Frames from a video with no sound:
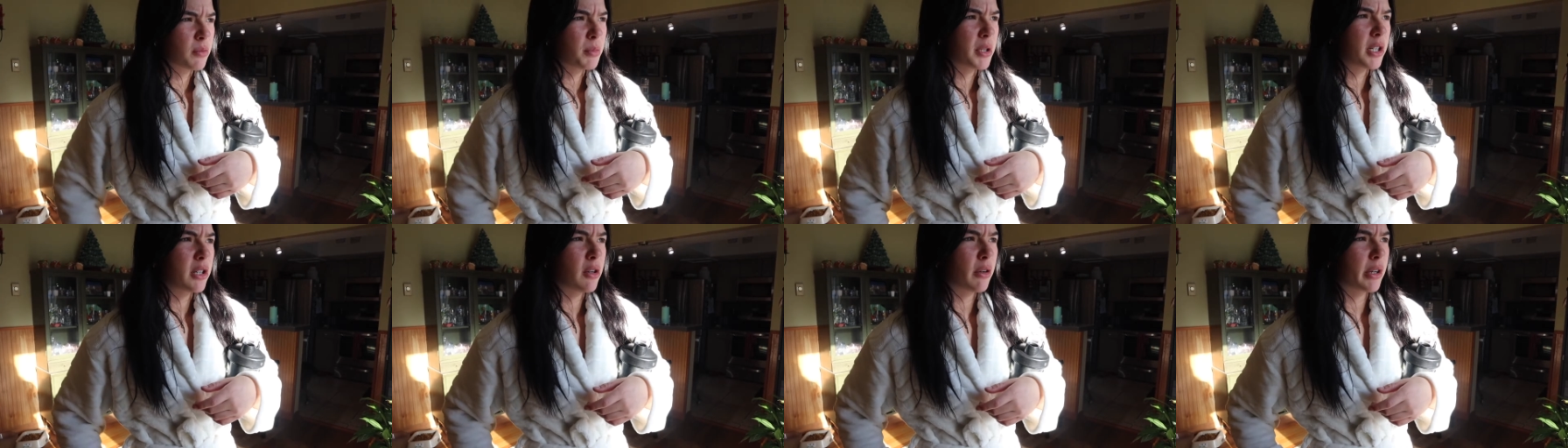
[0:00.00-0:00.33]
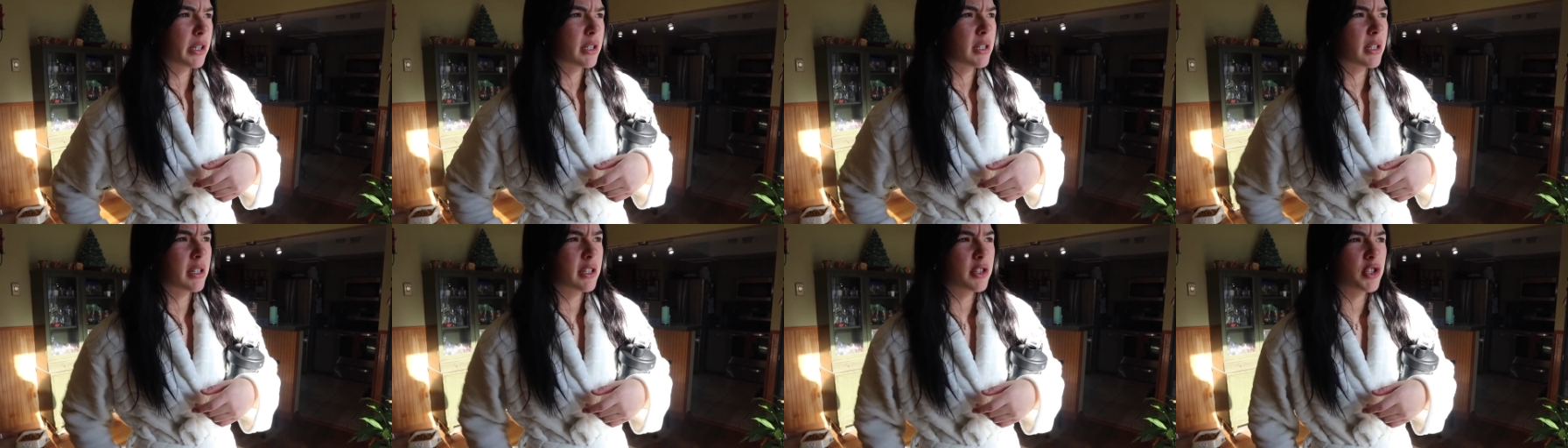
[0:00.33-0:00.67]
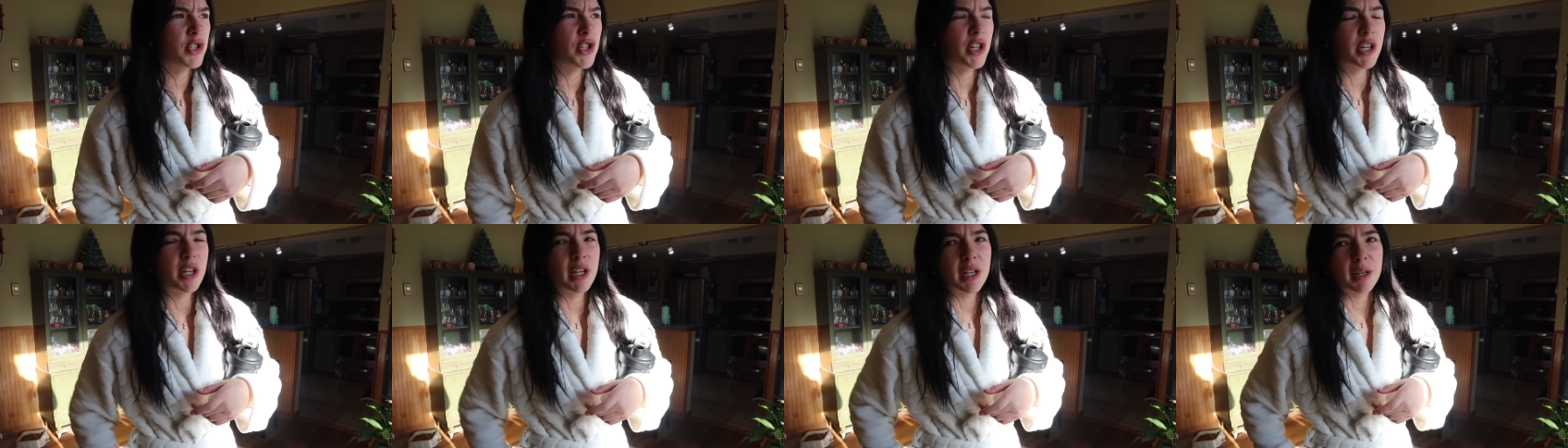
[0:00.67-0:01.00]
Should be going to the
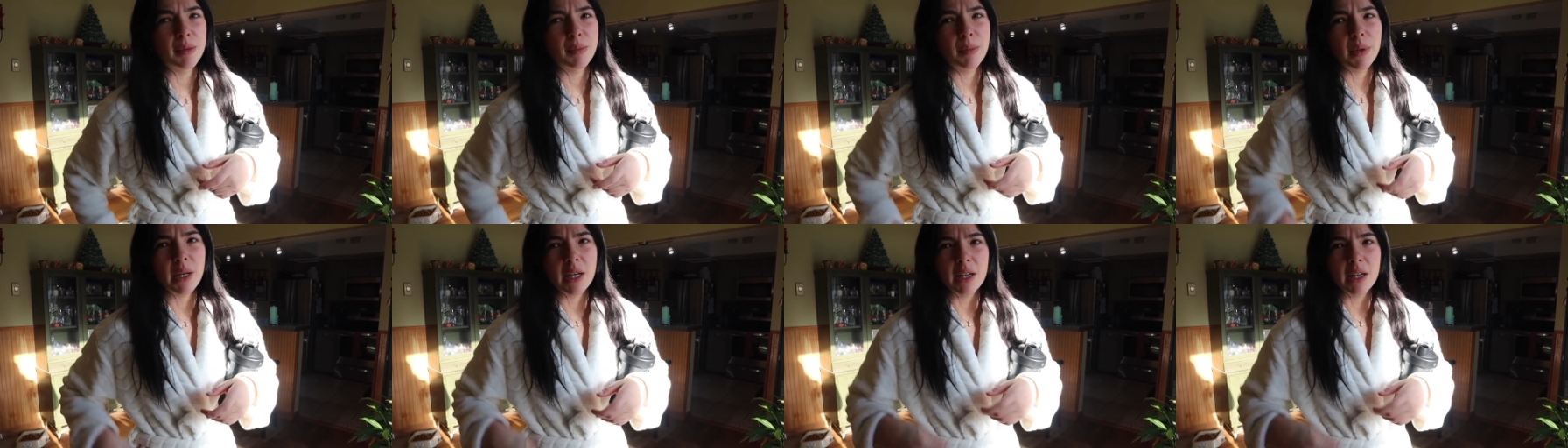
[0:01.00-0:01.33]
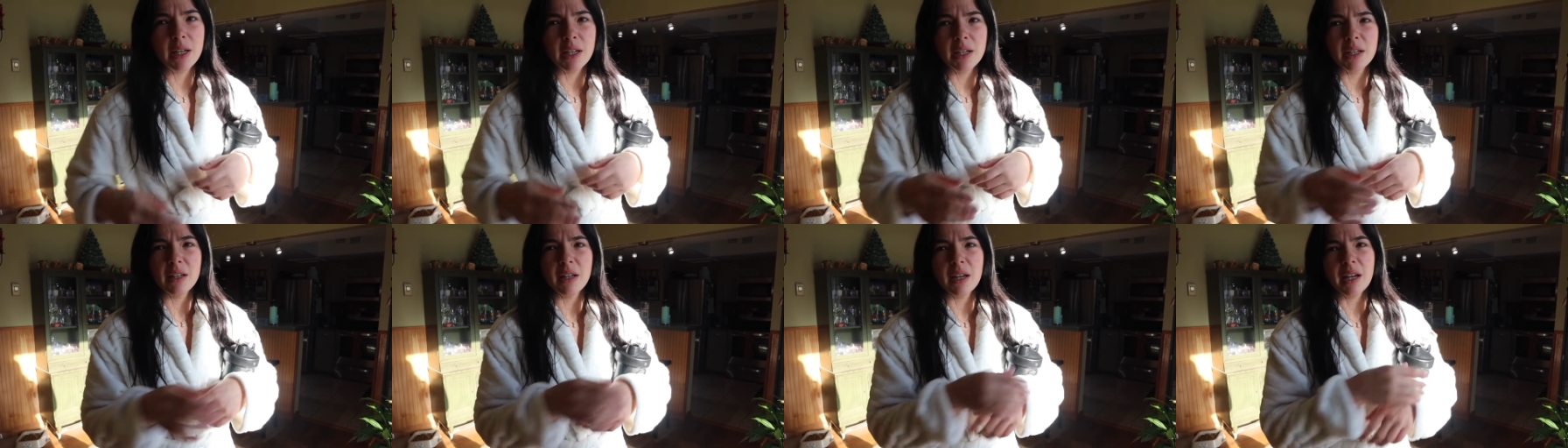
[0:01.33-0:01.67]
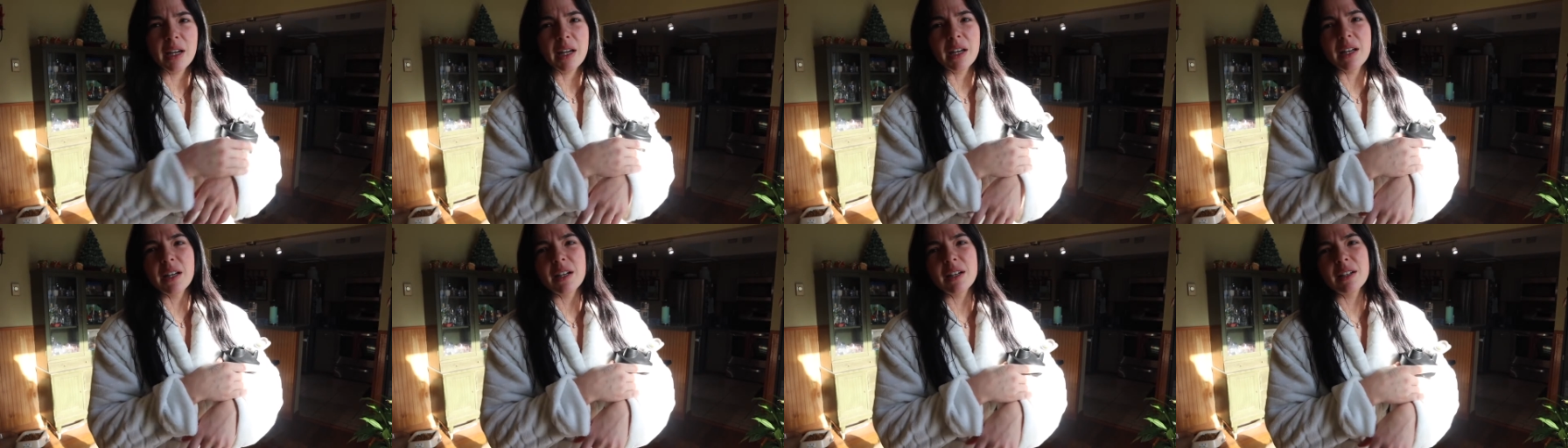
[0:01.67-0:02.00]
gym in
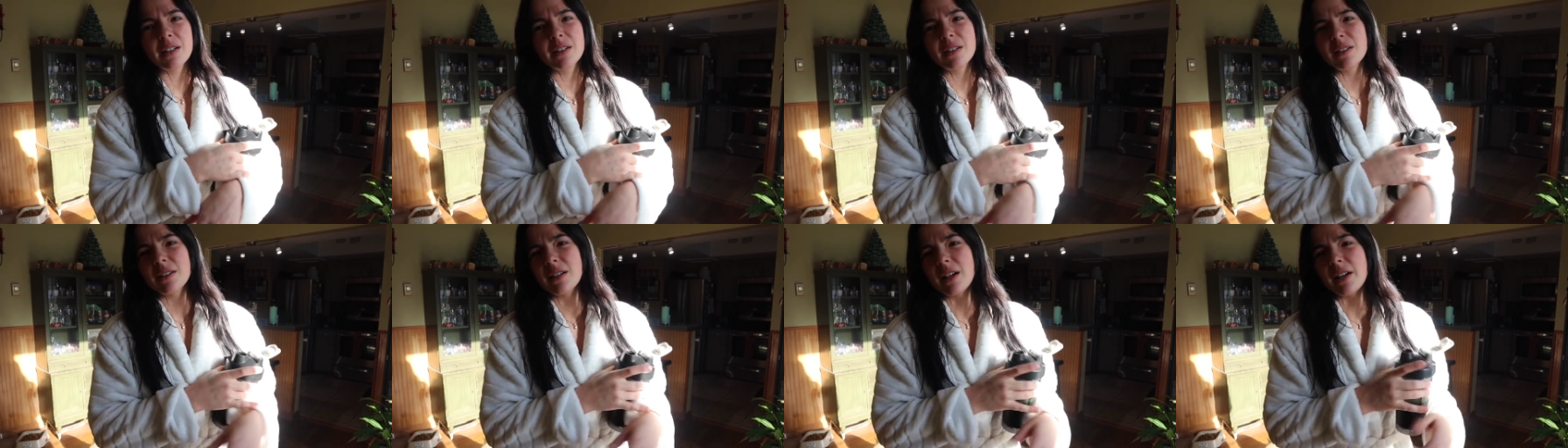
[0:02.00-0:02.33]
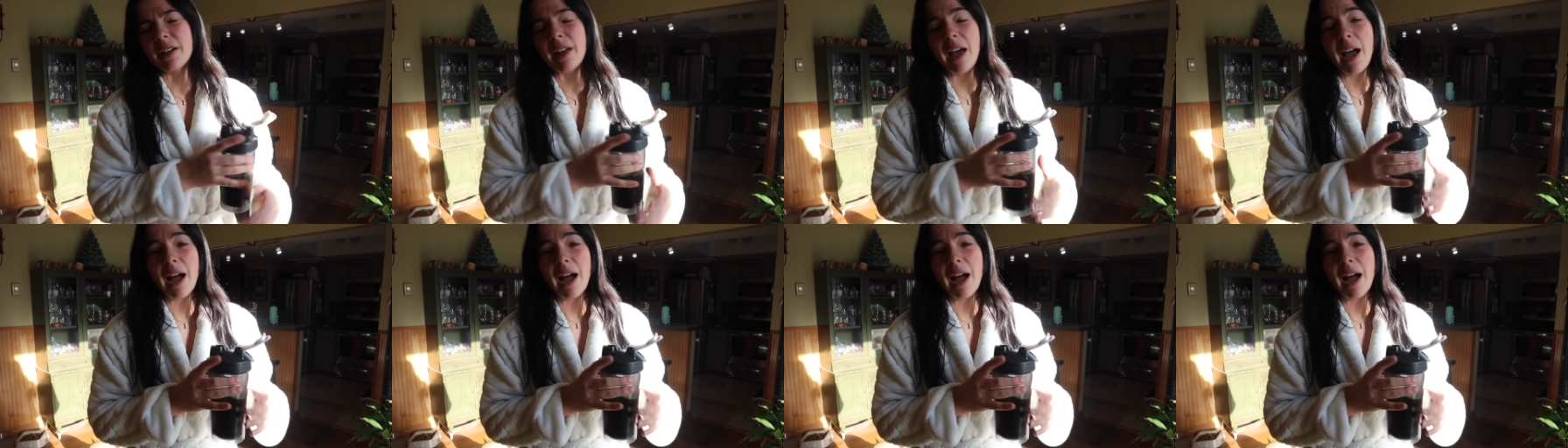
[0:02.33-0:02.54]
like an